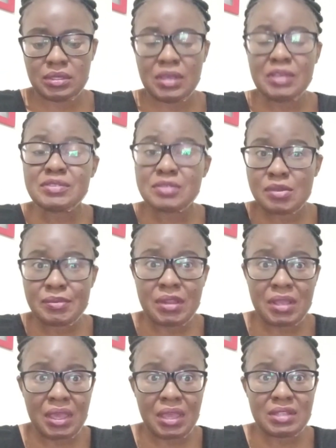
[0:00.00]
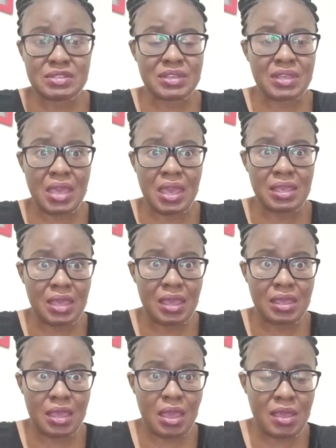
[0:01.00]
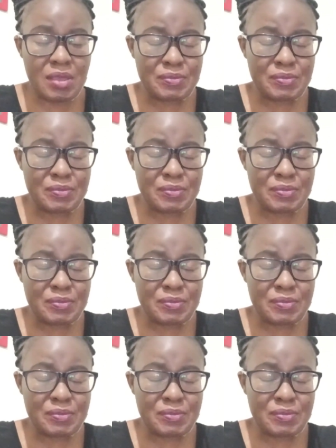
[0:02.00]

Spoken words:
It's communicating, hey, hey, hey,